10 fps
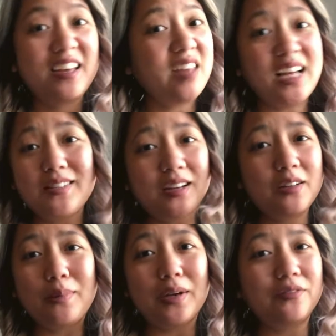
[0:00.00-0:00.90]
That's not
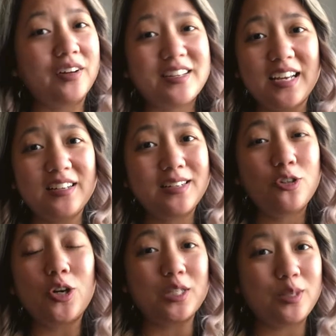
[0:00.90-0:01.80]
gonna be a fun date,
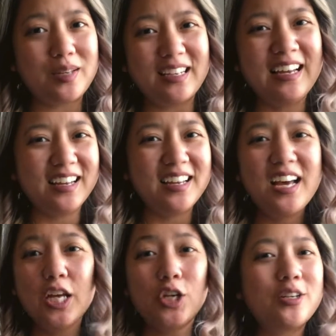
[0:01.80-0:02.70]
trust me.
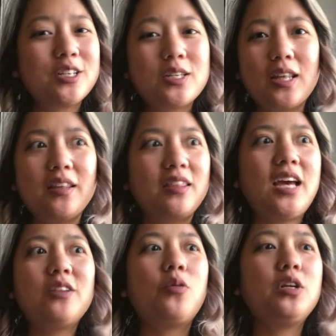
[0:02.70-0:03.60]
You're just
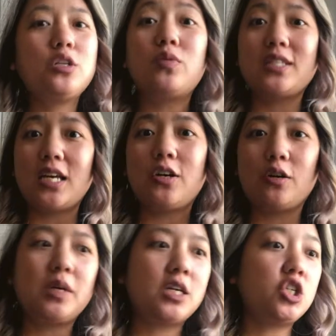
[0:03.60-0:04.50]
then going to resent her
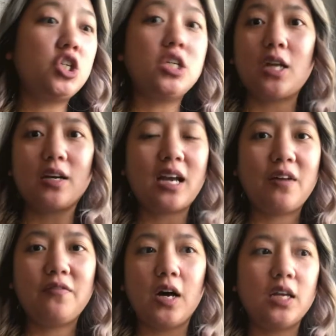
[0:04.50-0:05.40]
because she's not gonna
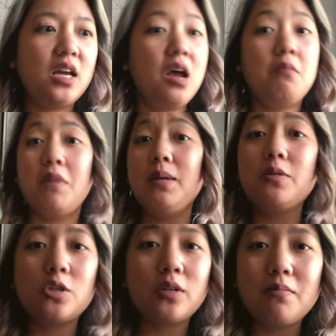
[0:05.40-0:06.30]
have fun. Maybe
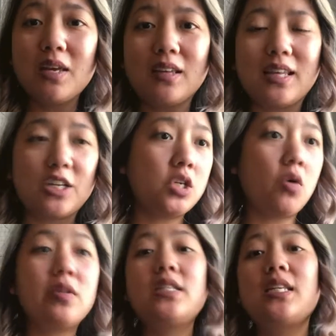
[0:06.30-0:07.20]
she'll admit that she
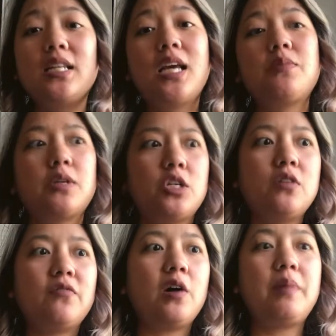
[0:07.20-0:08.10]
only said yes because she
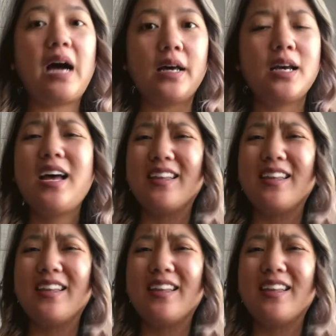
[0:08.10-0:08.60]
felt bad.